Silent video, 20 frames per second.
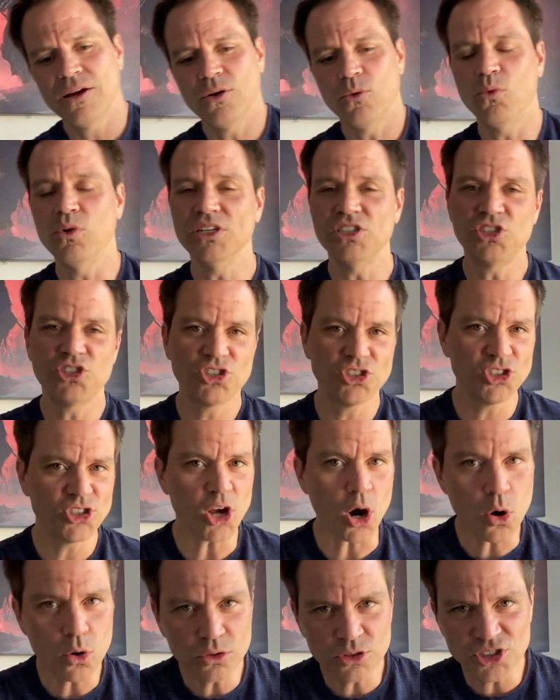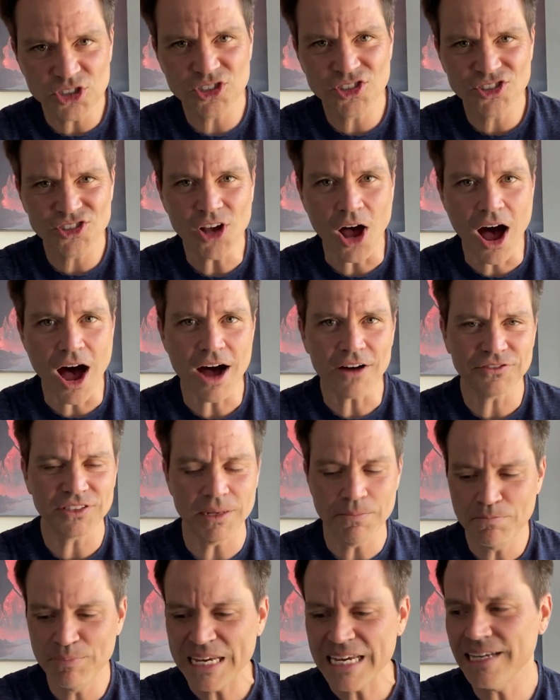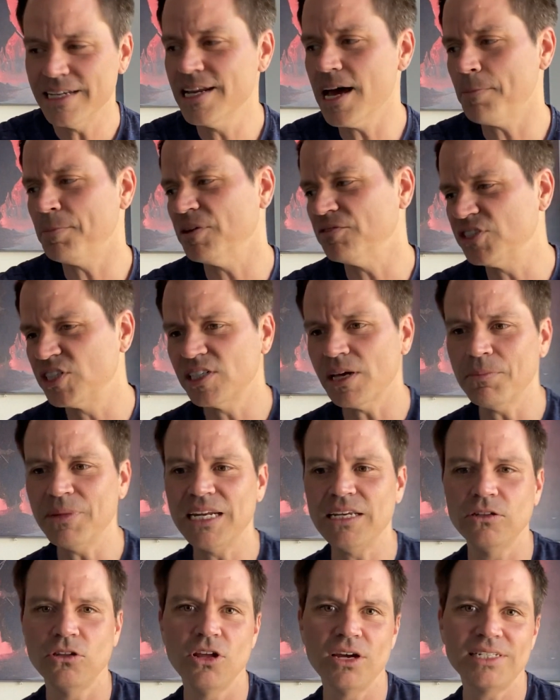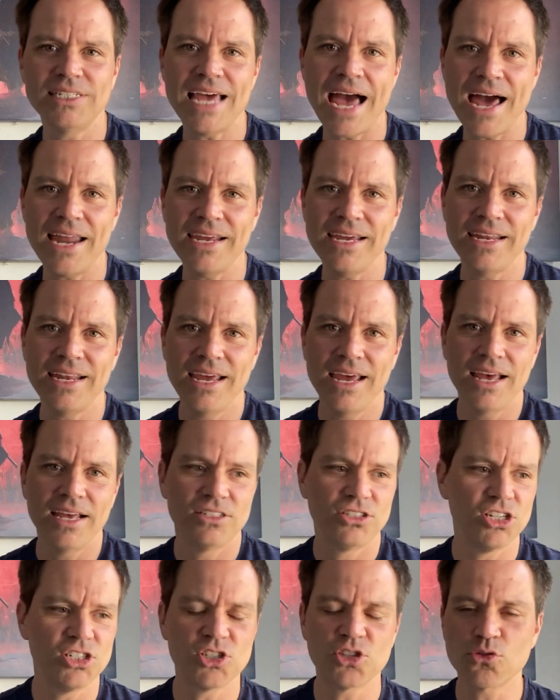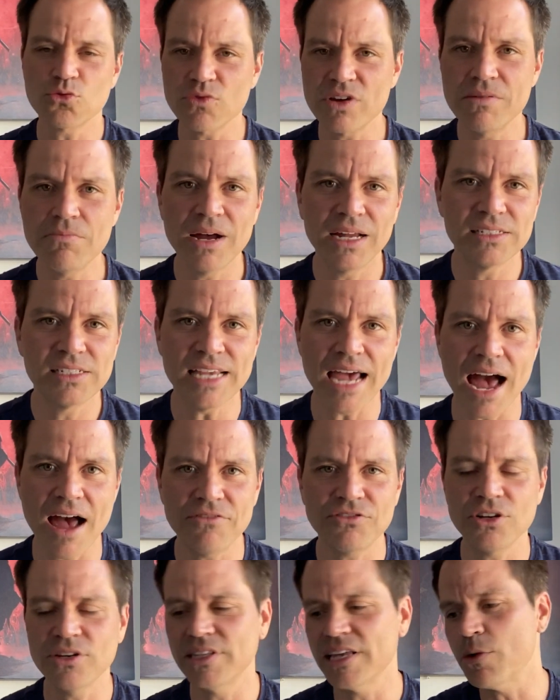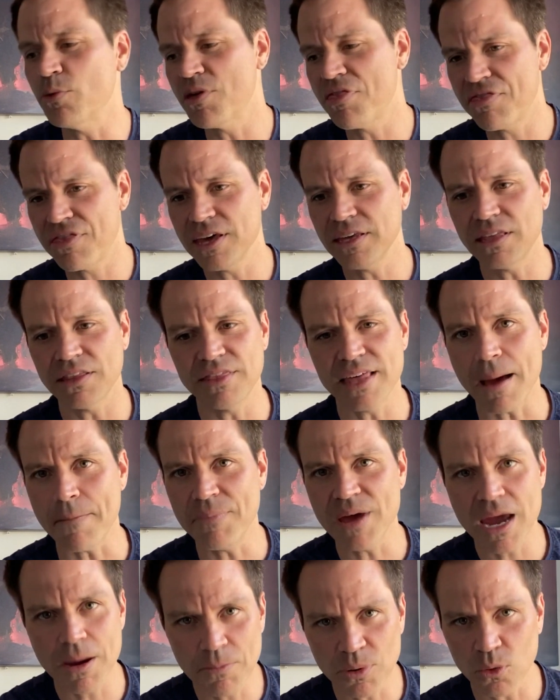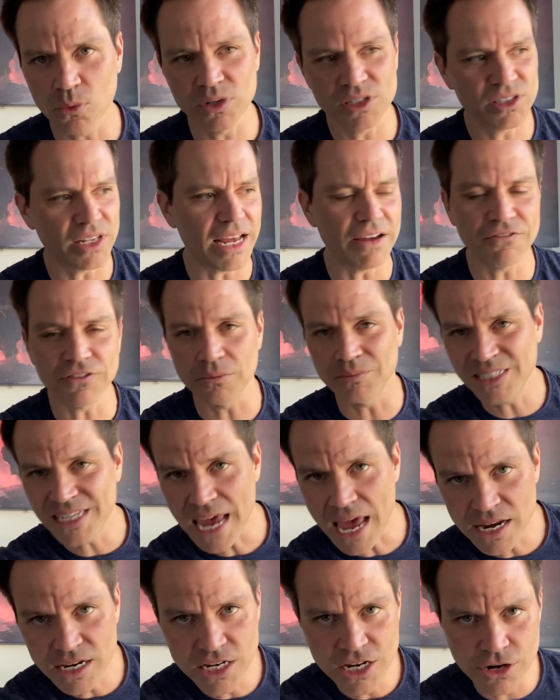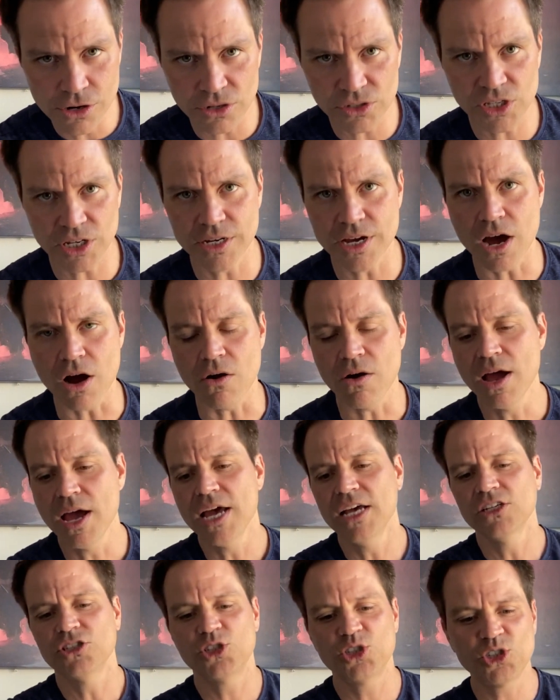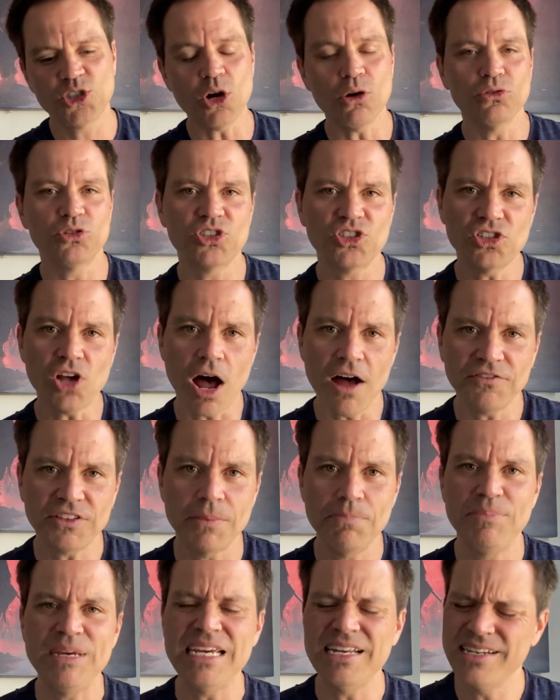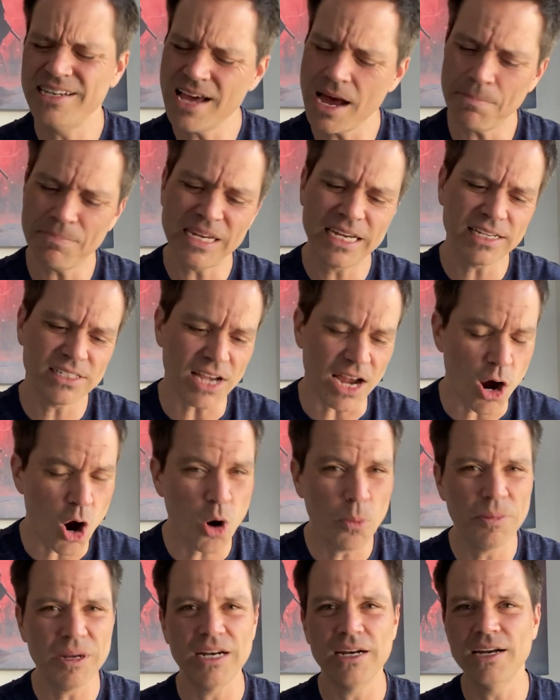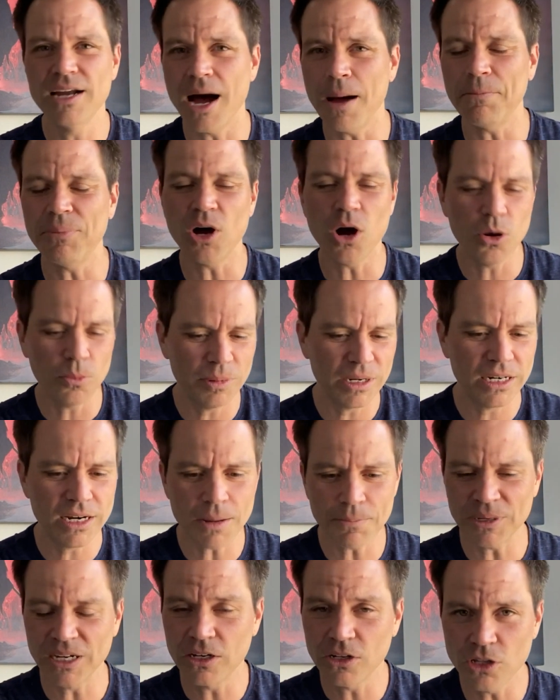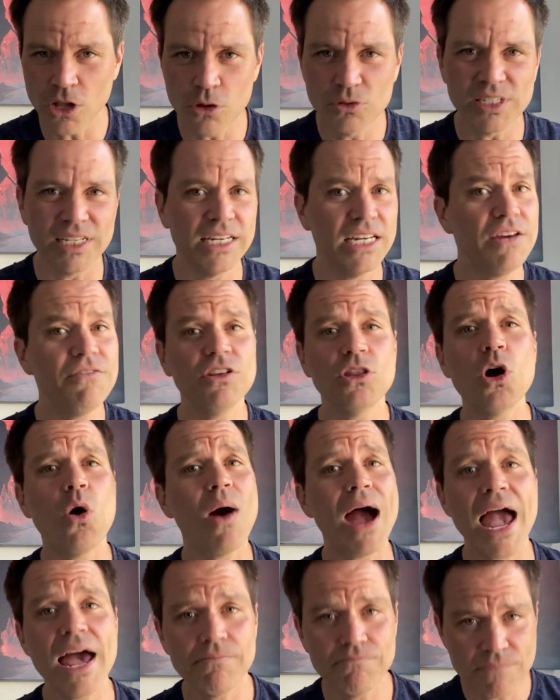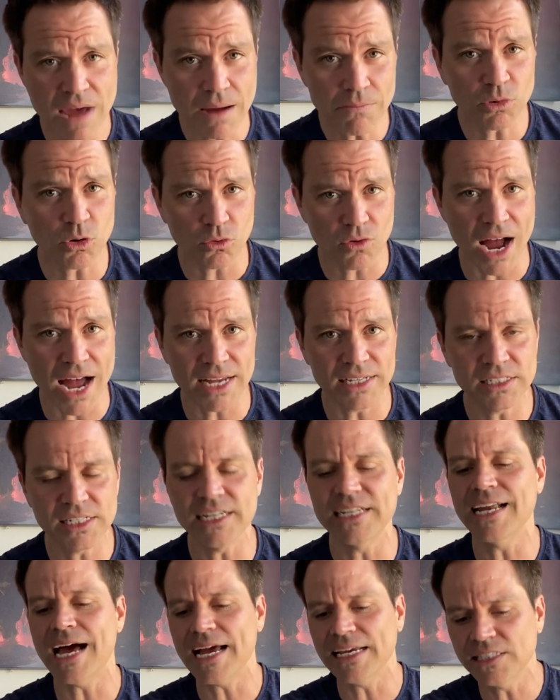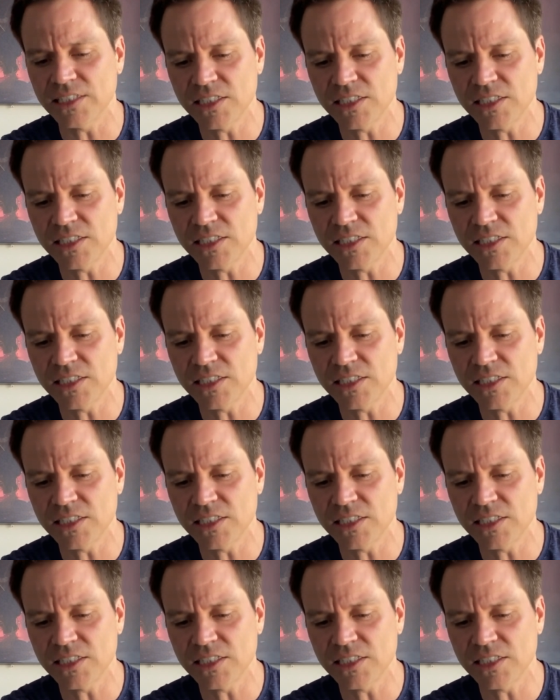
was so soft and beaten up. If somebody looked at it just 3 months after, they would think that paper was like from 10 years ago. So soft and beaten up because I opened it up and closed it. And even though I had memorized it, I